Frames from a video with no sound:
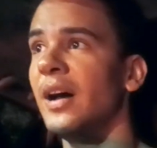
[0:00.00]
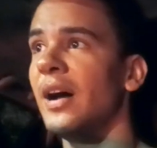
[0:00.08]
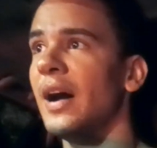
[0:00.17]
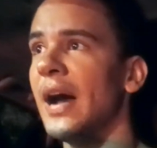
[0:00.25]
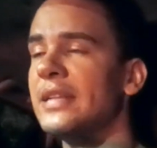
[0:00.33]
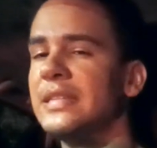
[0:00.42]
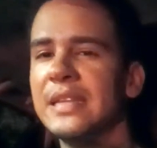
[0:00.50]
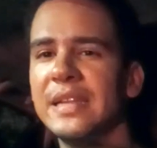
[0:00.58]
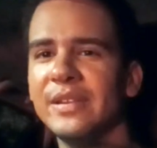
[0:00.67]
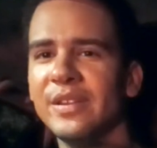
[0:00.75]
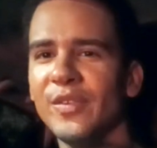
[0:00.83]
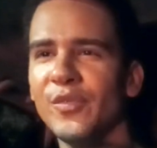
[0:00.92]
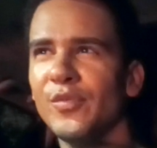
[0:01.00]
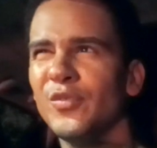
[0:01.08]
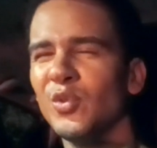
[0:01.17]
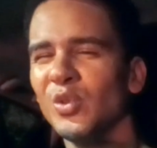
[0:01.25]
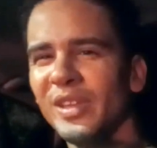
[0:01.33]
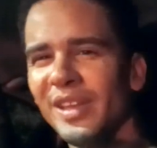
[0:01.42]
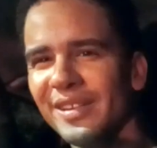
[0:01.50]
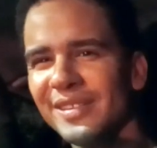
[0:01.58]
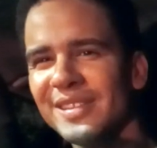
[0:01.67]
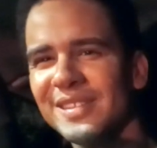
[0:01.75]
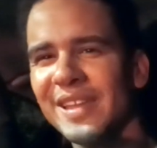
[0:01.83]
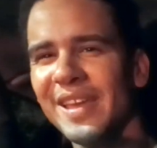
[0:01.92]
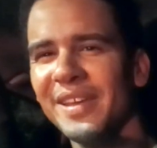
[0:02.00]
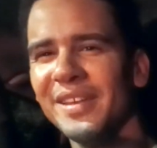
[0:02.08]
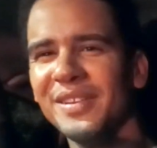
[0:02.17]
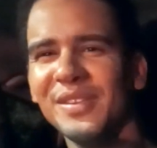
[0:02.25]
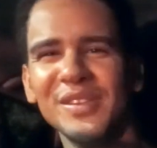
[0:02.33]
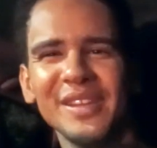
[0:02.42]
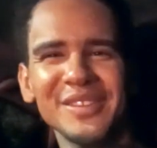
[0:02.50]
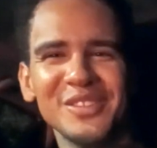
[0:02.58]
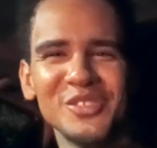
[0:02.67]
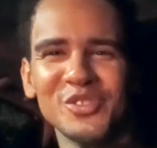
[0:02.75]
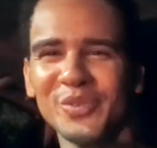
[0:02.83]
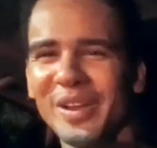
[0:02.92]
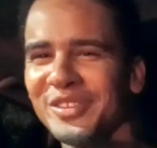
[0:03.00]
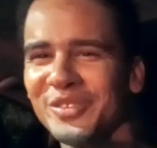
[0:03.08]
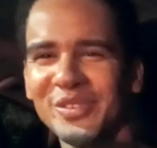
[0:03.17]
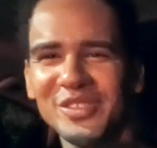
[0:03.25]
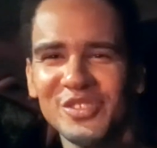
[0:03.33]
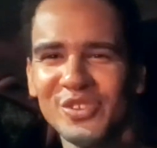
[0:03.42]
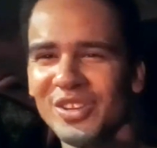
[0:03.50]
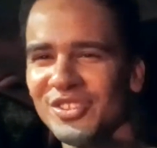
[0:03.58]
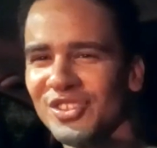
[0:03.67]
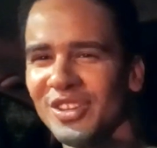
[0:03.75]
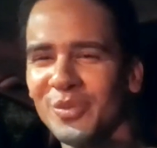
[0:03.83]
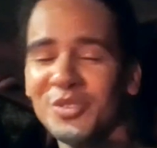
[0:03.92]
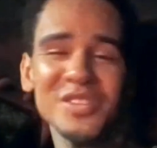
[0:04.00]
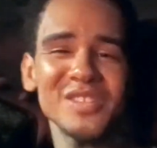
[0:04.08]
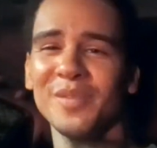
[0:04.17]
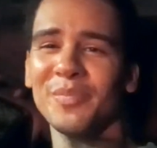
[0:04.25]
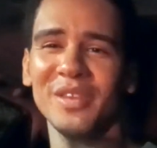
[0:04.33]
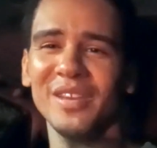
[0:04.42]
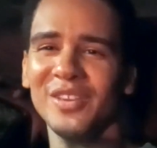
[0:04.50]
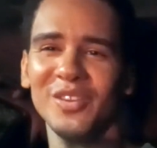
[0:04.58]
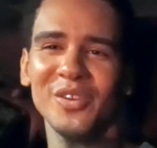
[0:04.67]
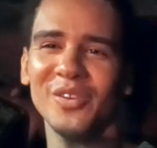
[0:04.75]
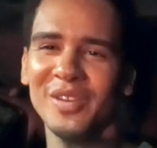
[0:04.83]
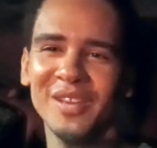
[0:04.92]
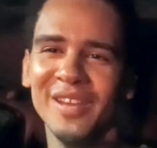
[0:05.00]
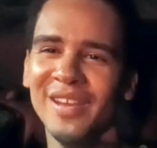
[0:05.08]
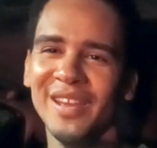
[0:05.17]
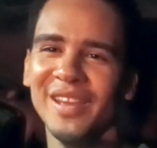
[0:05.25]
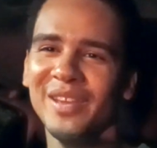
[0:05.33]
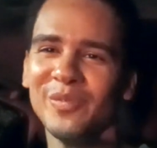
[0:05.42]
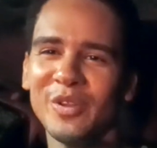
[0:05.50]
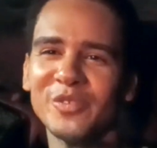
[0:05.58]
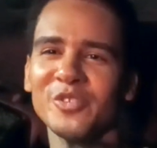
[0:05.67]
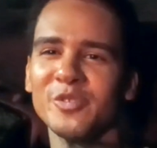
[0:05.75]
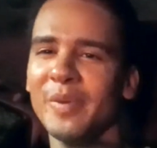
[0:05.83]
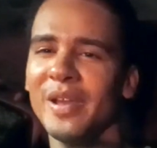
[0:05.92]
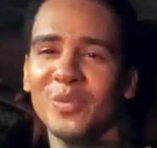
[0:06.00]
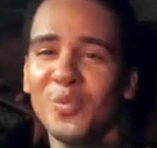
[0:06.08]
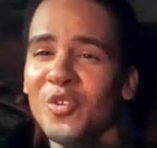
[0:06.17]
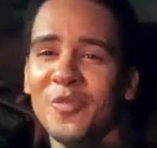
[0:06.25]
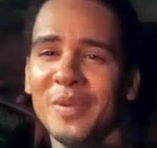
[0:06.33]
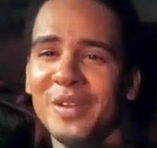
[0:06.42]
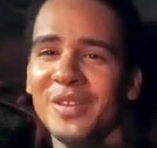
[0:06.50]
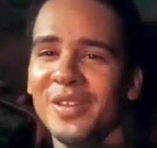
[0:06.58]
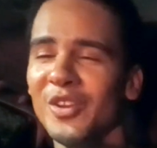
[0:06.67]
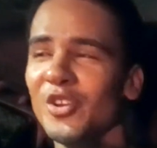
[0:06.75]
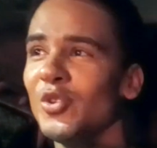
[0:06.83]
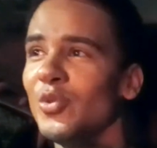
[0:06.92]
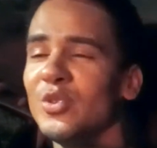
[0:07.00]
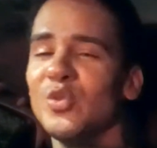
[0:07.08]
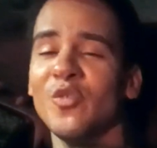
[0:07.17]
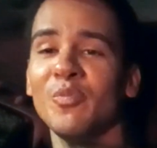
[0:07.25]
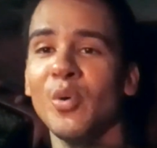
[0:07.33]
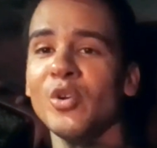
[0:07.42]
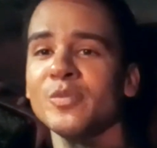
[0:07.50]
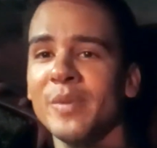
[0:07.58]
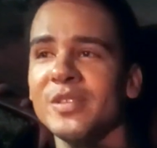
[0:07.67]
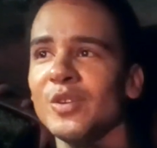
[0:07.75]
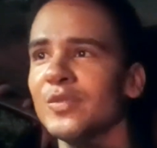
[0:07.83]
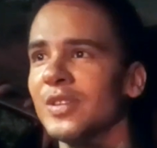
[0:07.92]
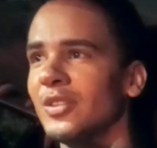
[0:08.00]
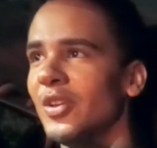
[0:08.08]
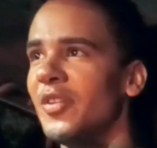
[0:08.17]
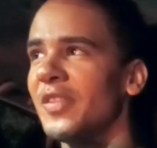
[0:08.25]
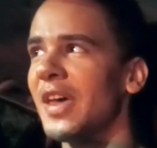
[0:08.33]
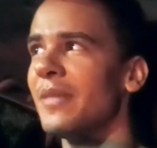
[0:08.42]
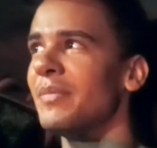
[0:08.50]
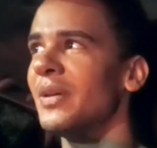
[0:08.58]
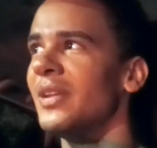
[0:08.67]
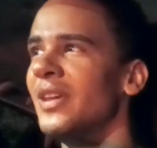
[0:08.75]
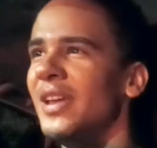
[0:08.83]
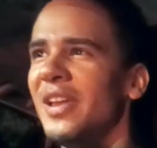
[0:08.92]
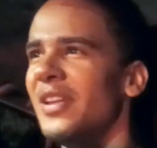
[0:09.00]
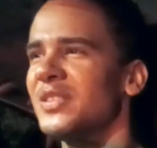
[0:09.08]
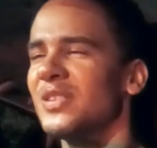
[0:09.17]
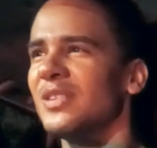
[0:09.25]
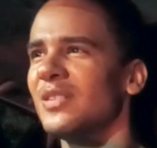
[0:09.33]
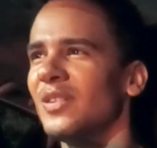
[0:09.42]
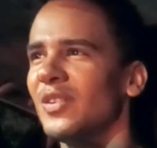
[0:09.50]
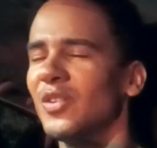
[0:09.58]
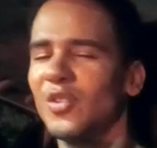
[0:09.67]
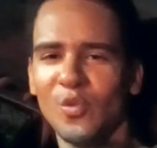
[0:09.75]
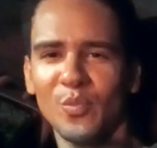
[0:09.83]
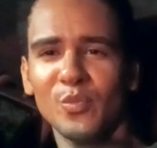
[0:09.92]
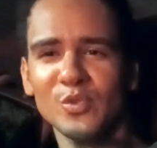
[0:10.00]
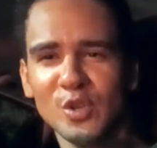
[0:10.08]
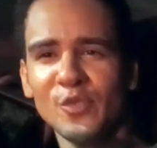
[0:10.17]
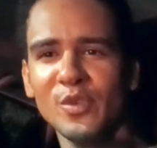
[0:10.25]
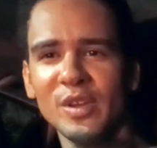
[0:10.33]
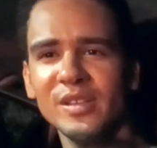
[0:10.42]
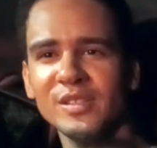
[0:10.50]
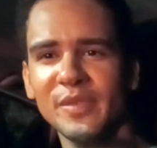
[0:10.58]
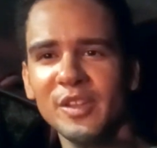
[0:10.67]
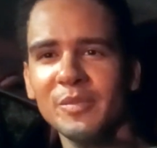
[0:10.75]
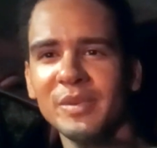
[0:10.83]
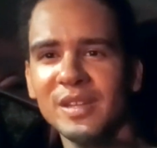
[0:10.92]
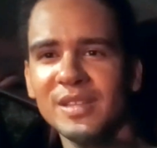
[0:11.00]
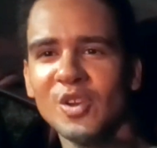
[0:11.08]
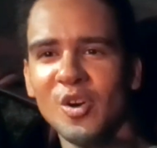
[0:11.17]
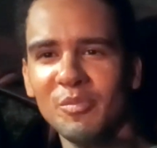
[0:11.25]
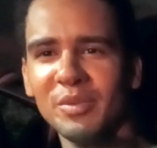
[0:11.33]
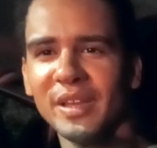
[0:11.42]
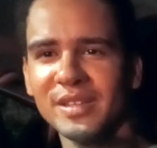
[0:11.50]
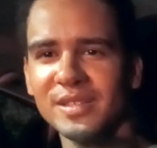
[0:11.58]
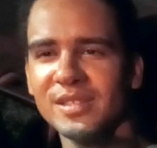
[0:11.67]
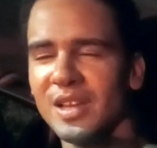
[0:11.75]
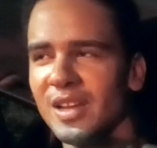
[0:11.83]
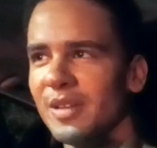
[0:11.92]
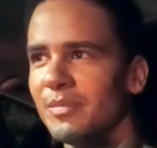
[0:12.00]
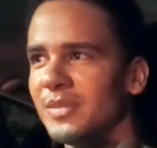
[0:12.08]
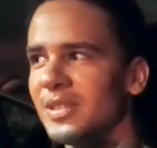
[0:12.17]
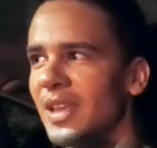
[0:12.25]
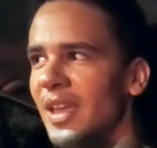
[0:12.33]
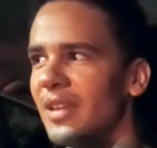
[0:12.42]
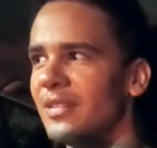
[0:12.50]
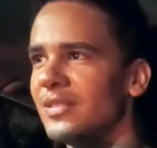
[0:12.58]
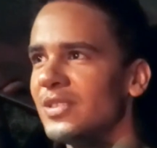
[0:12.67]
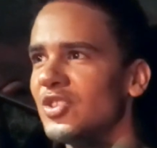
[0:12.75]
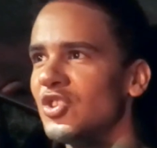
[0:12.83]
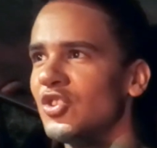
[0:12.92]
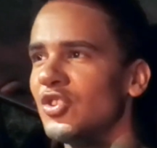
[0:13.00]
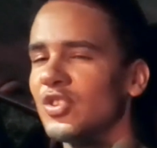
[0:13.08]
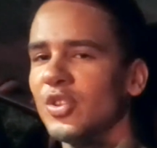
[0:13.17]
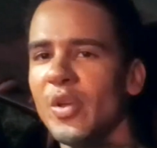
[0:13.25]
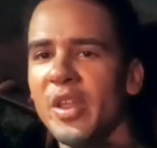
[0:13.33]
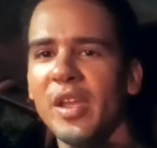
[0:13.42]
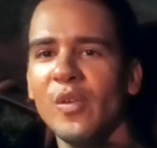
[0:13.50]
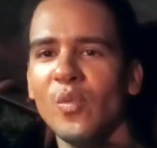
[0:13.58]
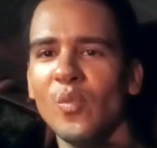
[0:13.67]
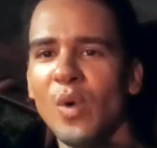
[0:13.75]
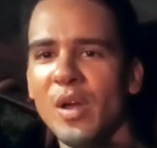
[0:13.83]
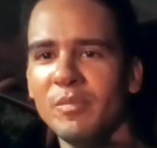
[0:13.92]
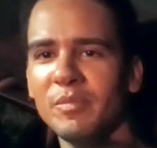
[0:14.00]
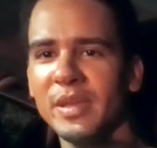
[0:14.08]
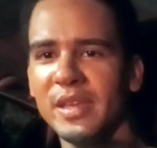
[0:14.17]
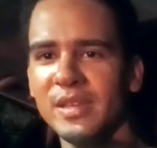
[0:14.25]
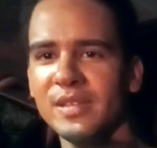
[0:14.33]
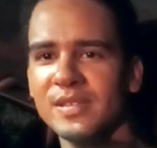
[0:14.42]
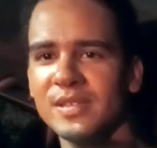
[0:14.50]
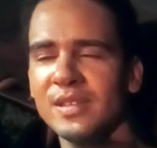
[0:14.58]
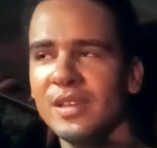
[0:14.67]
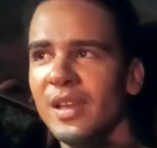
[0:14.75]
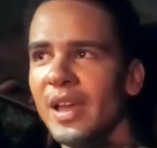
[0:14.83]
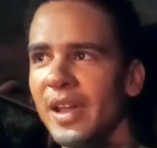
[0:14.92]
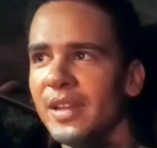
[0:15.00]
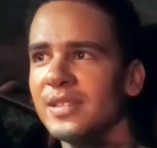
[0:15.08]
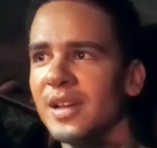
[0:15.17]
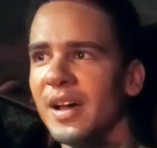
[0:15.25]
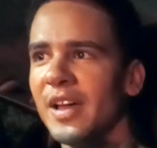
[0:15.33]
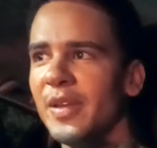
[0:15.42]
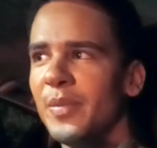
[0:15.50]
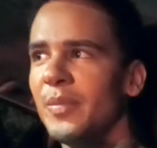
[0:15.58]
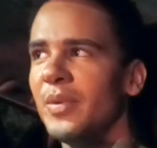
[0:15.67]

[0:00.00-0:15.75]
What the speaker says: I didn't fully understand like the directory structure, which is something, you know, in retrospect would have been good to have pushed myself to learn that. But software development is complex at times, and just learning one piece at a time